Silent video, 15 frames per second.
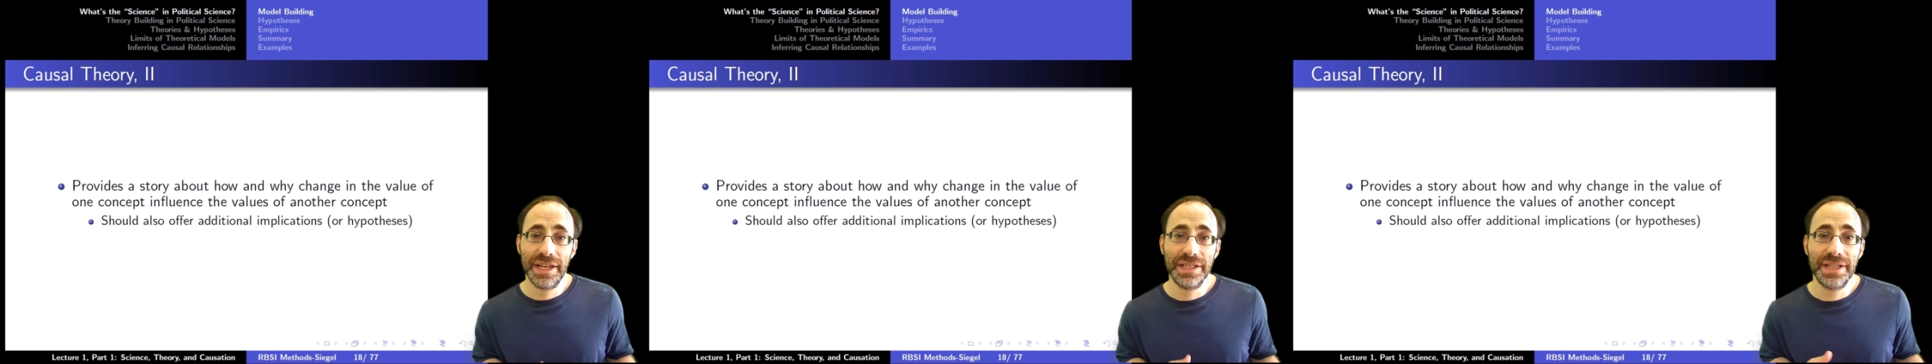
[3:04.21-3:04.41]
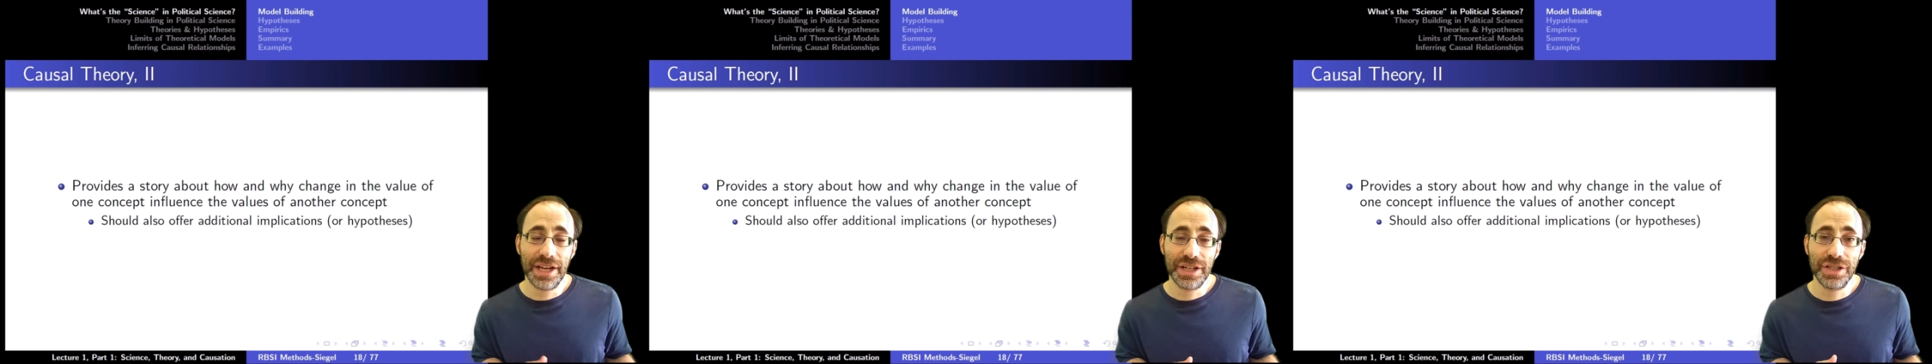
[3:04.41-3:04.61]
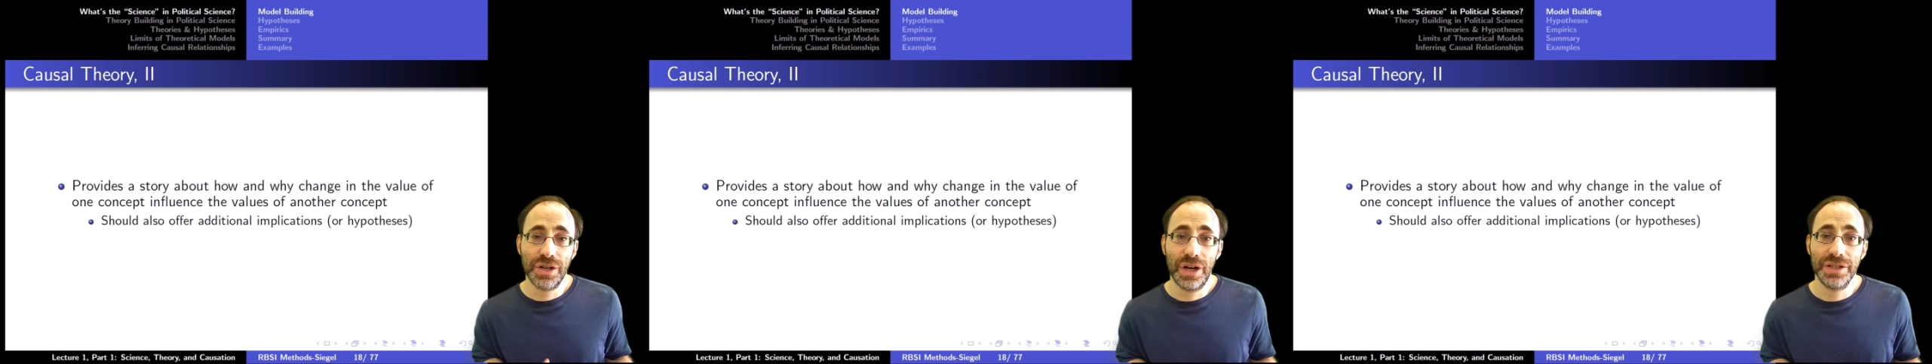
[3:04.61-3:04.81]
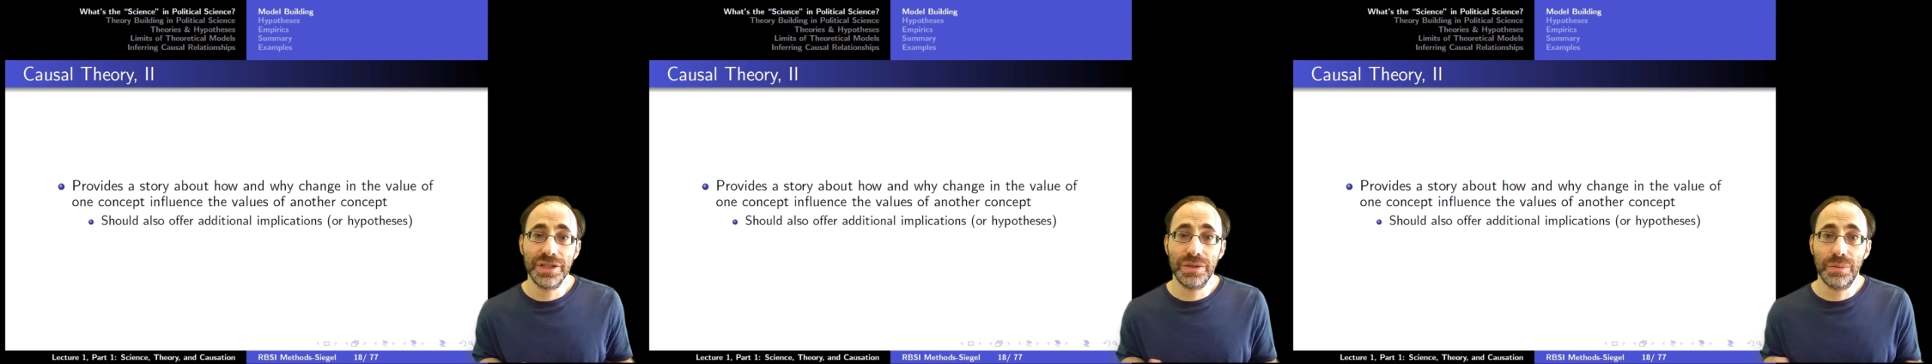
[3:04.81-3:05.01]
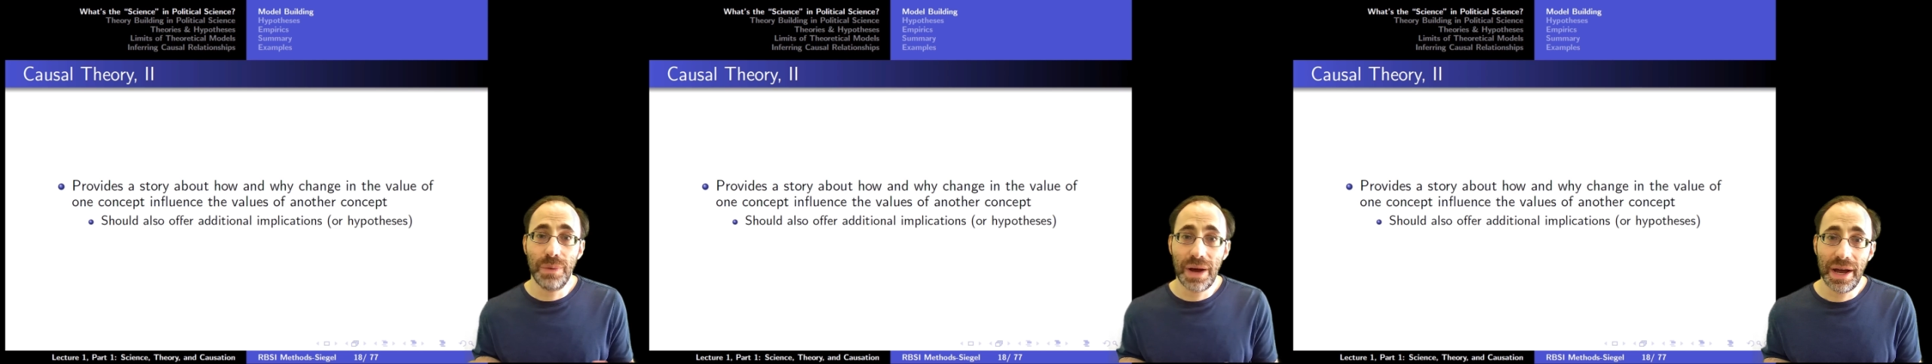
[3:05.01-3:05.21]
is X
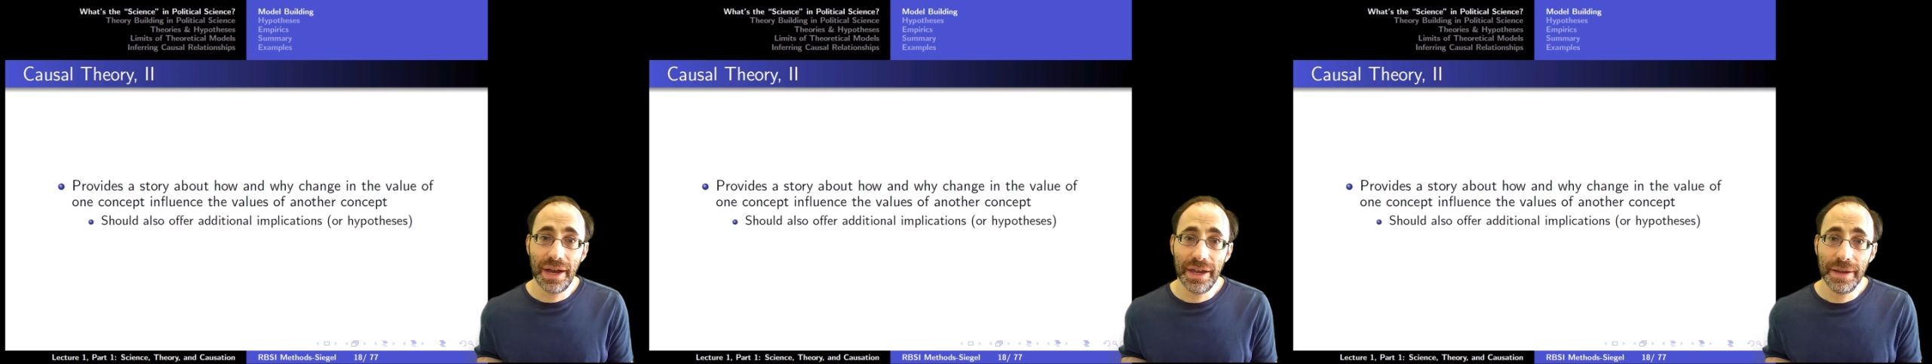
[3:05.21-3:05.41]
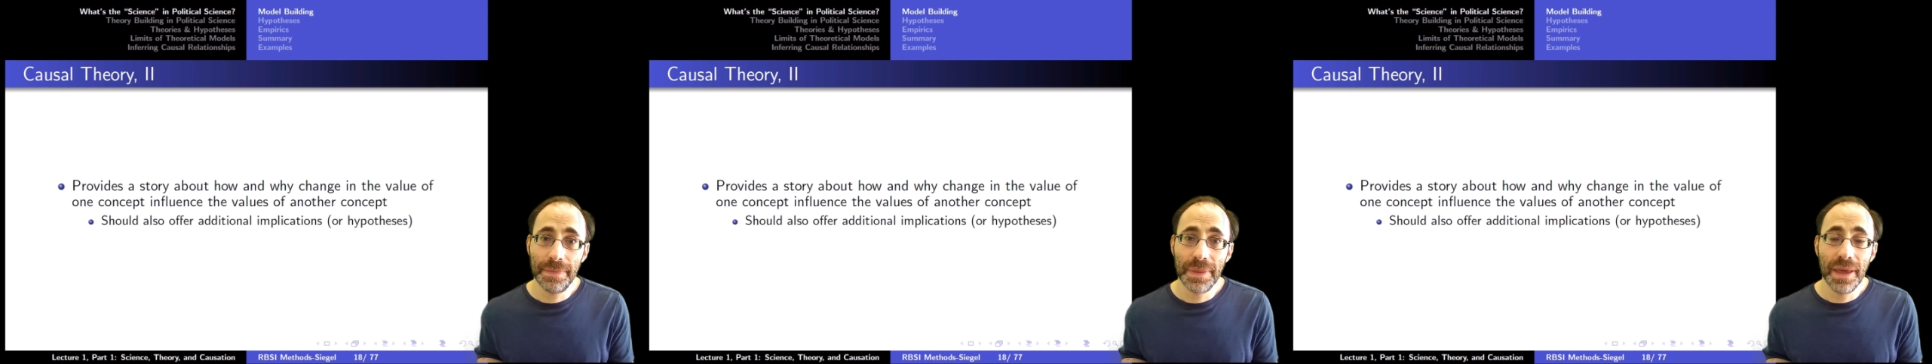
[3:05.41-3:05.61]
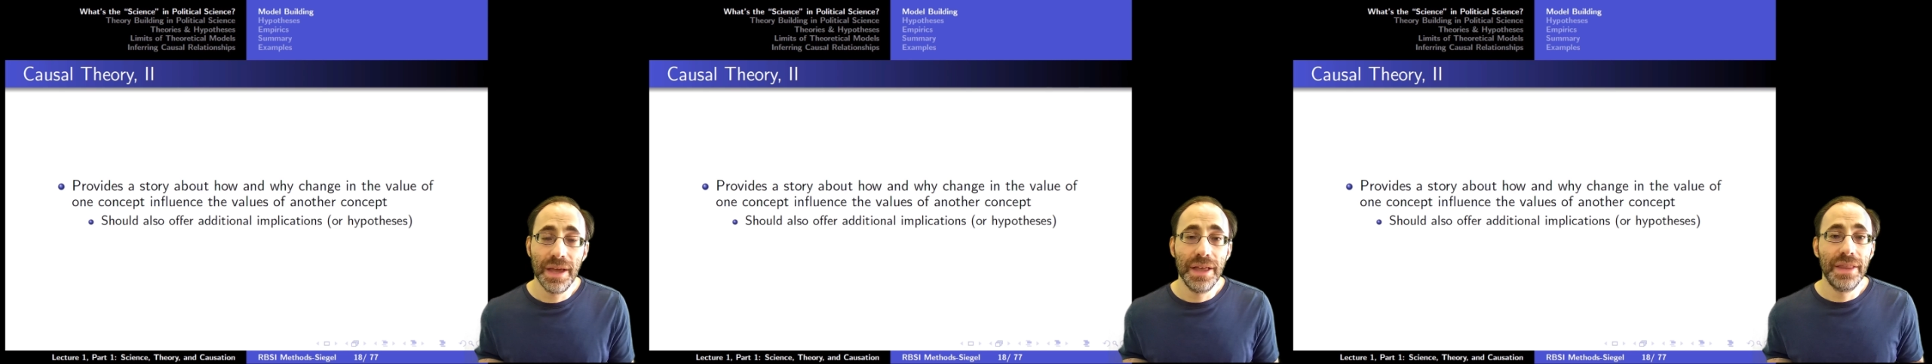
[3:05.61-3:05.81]
causes Y,